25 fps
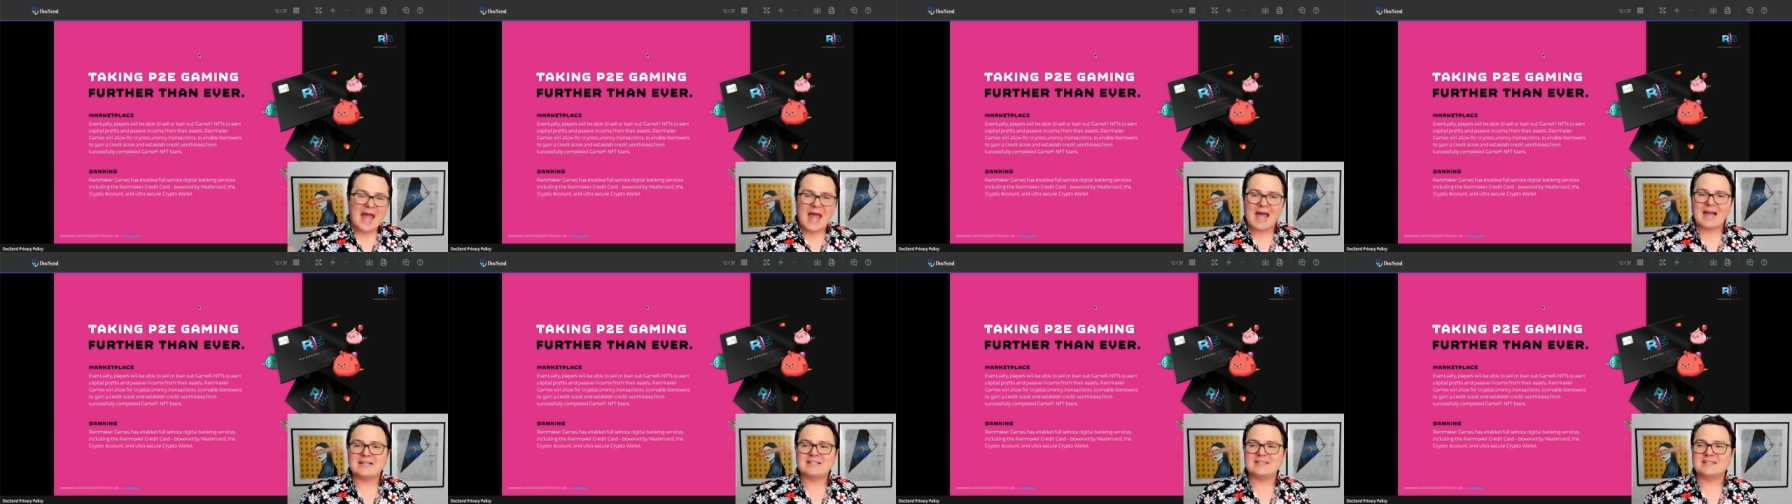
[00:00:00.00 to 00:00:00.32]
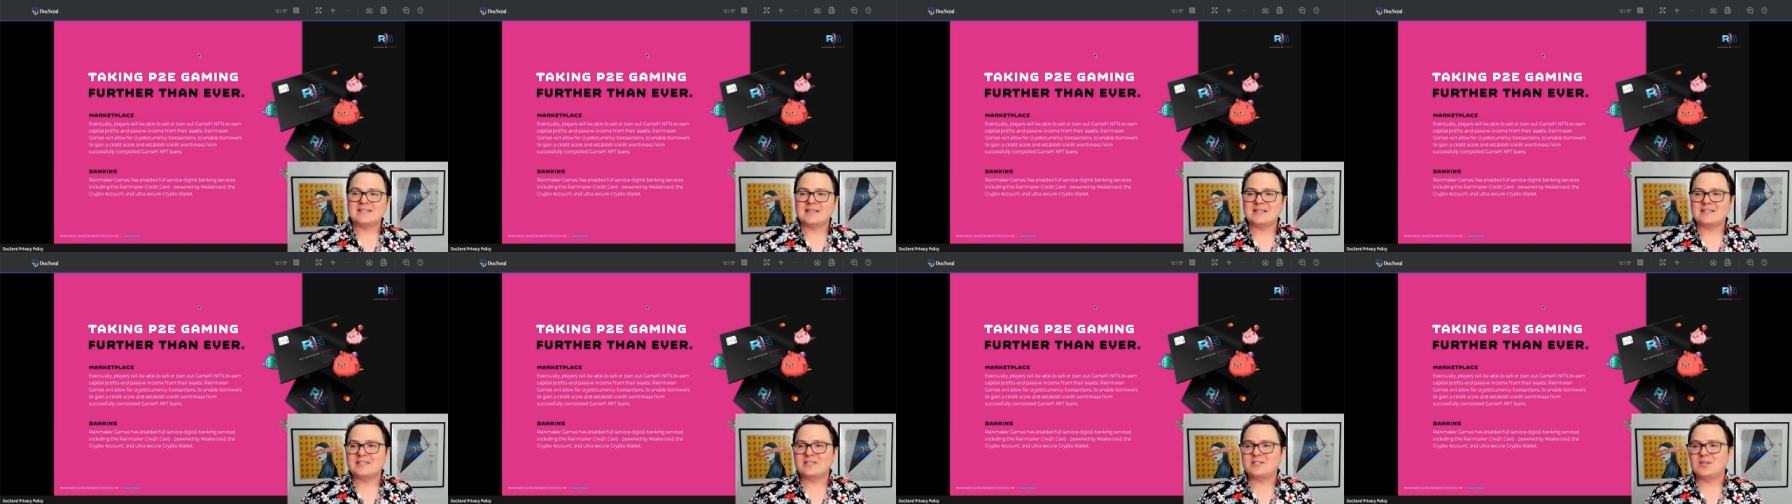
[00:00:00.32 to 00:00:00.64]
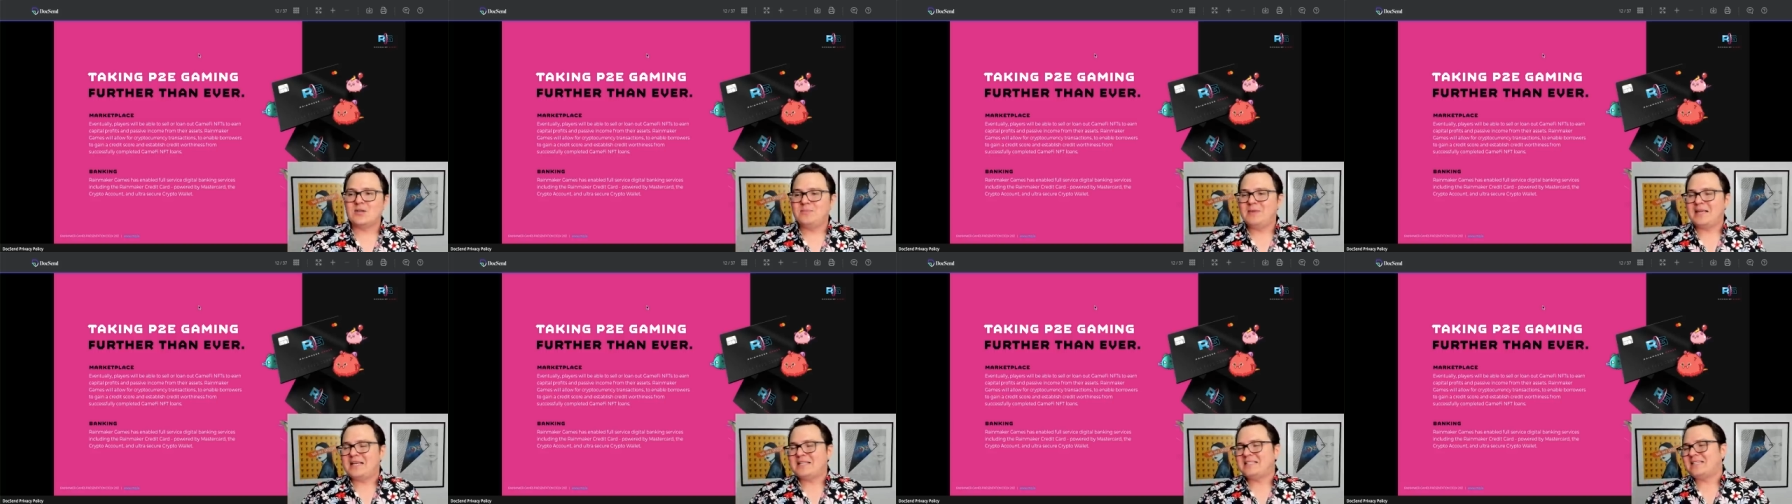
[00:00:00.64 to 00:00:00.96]
access
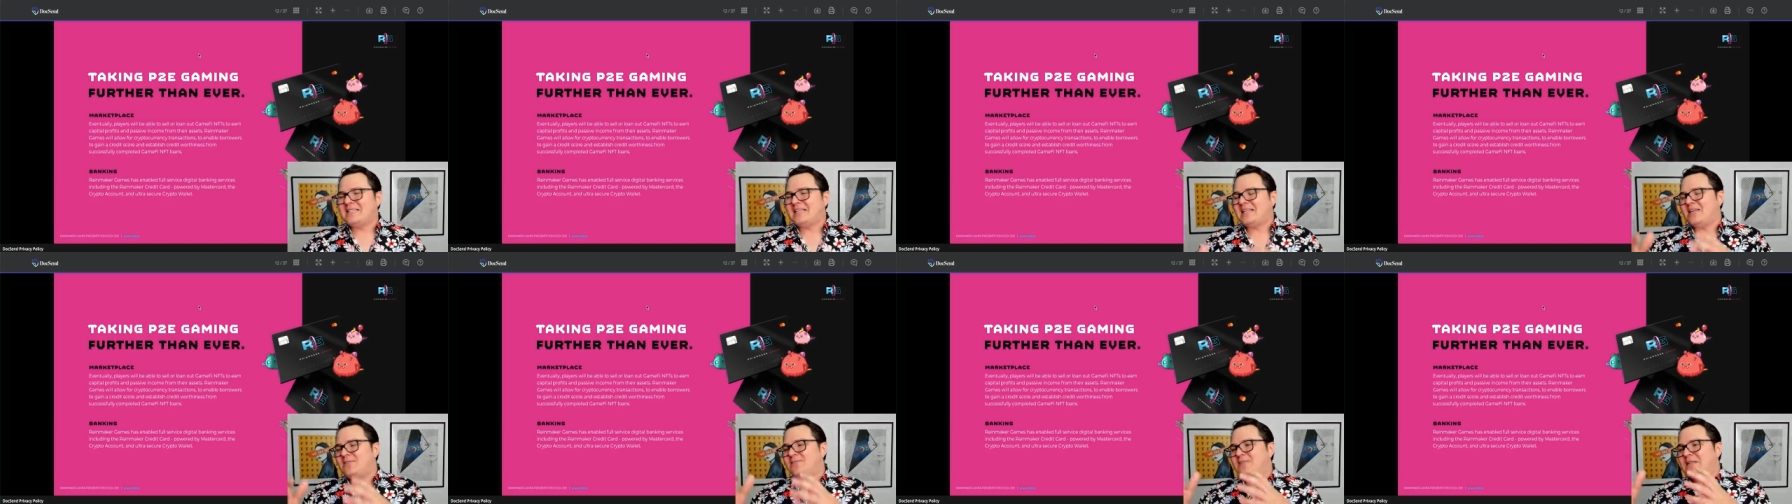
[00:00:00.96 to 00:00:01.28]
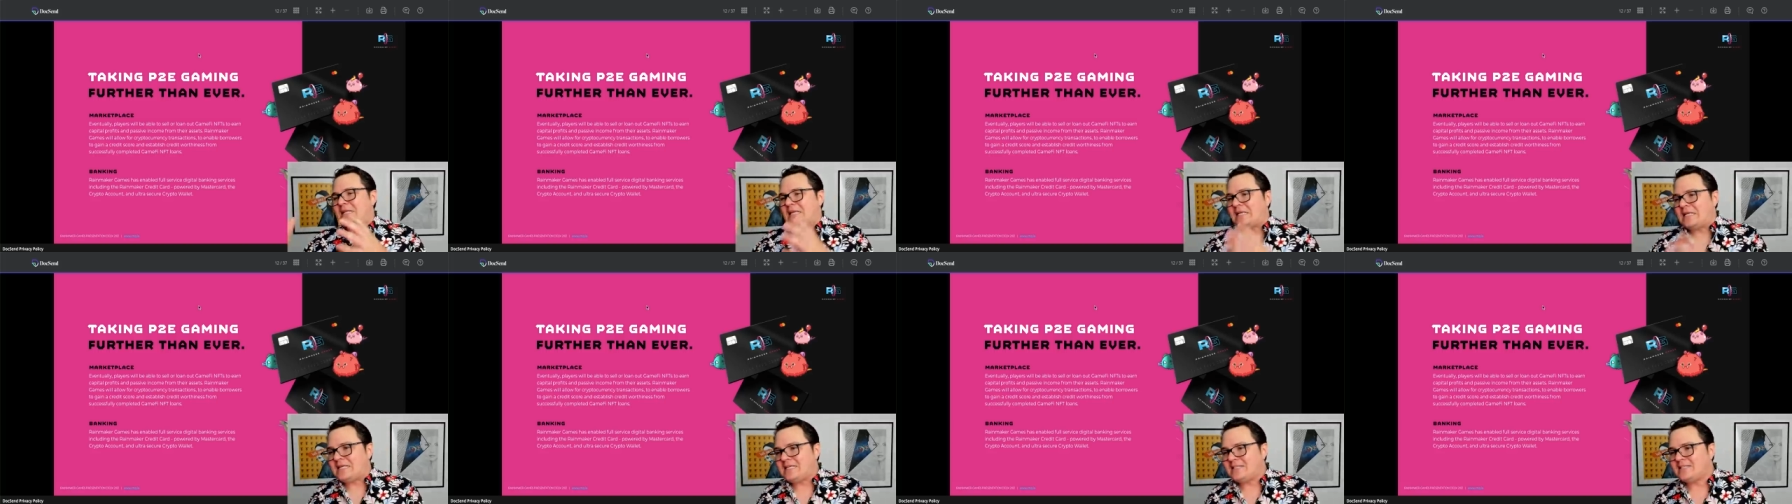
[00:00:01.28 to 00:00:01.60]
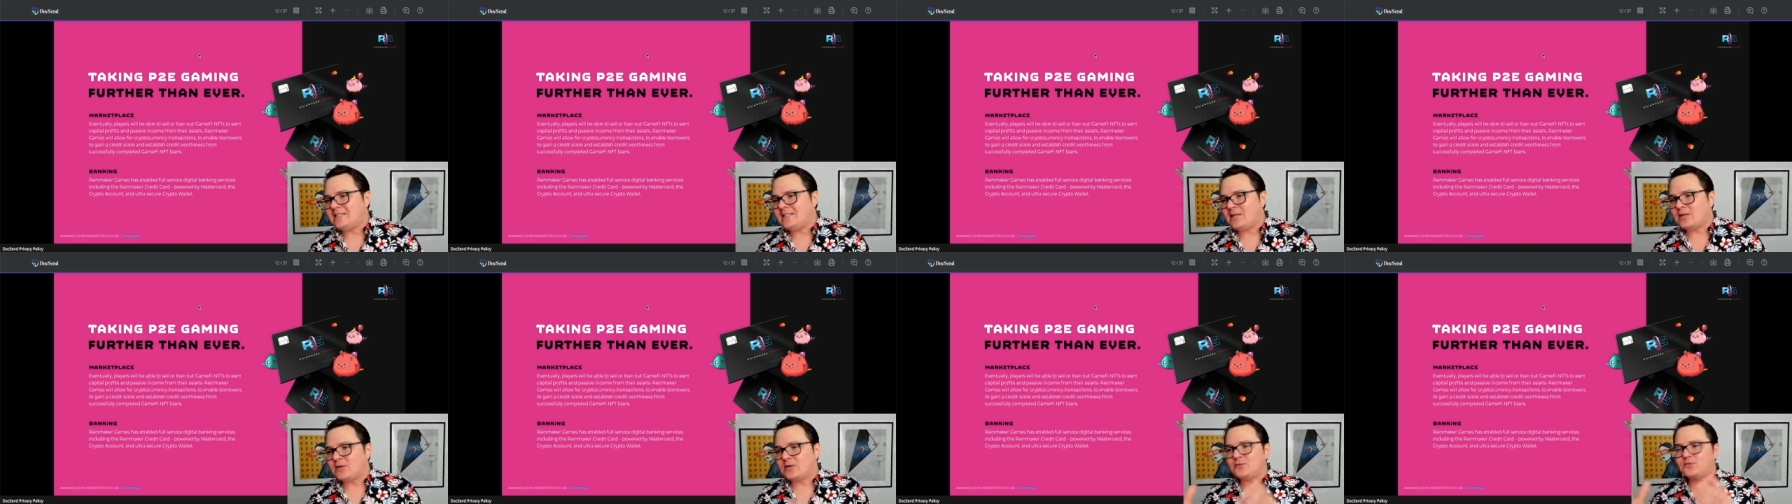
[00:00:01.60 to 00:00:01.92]
so it makes it even
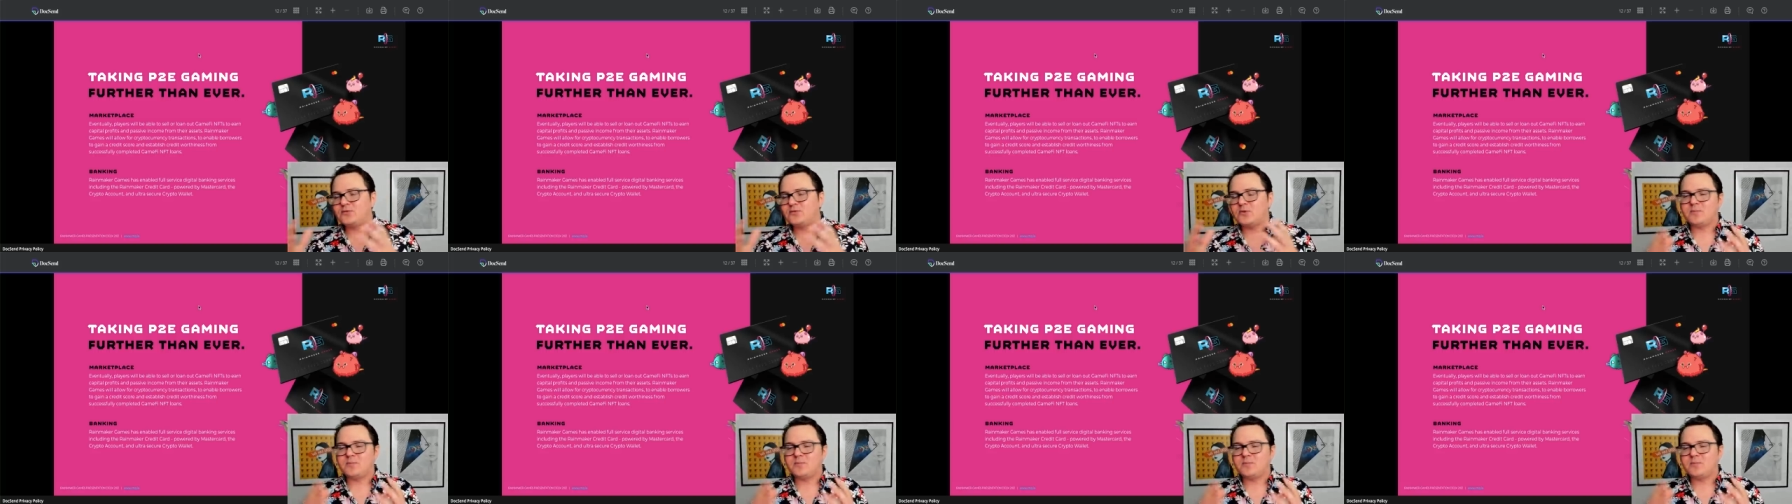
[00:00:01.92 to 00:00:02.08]
easier